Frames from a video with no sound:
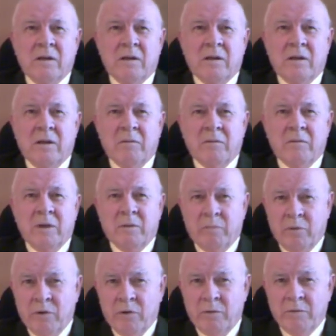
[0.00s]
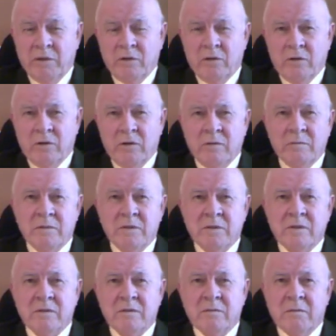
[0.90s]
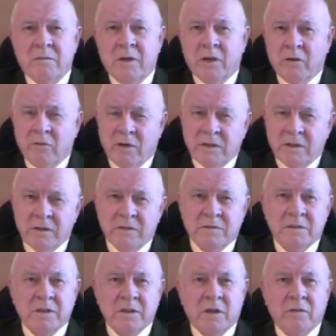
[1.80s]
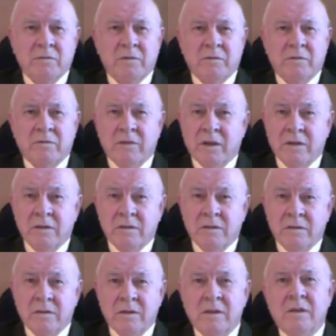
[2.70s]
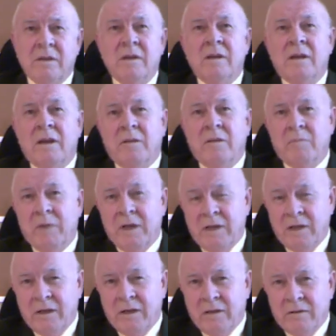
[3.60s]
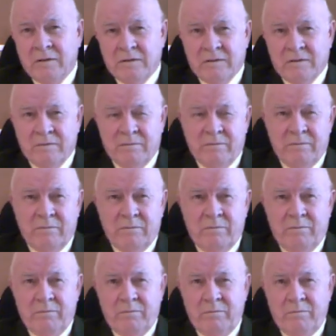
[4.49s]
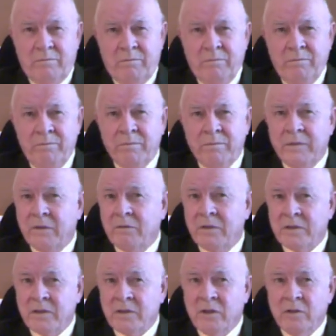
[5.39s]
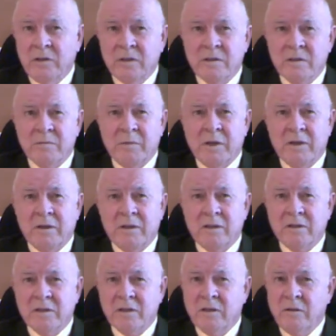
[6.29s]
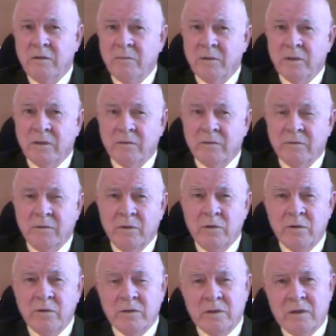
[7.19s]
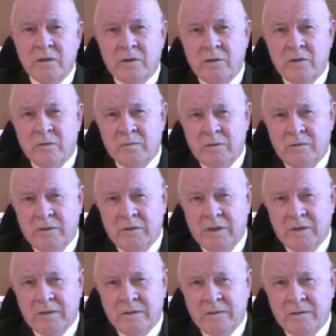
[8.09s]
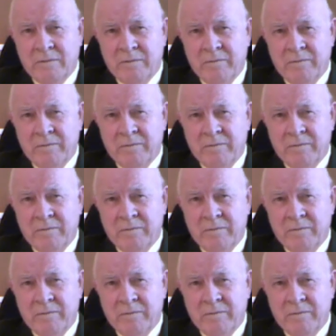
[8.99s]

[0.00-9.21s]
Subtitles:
employment terms, aggressive self-defense, and many others. The result has been considerable confusion on human rights.